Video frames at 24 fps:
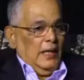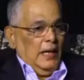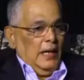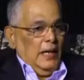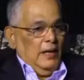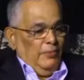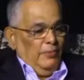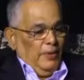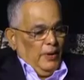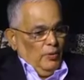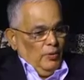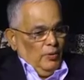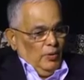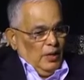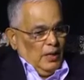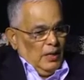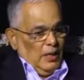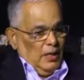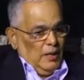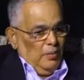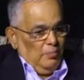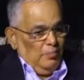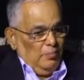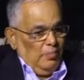i found
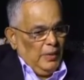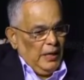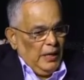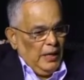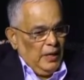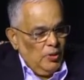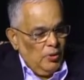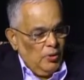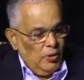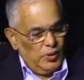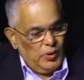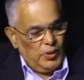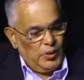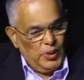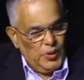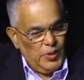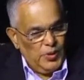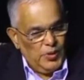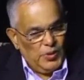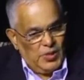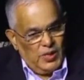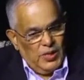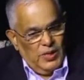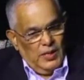uh, many good
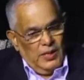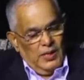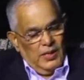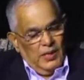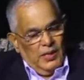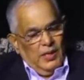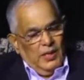things in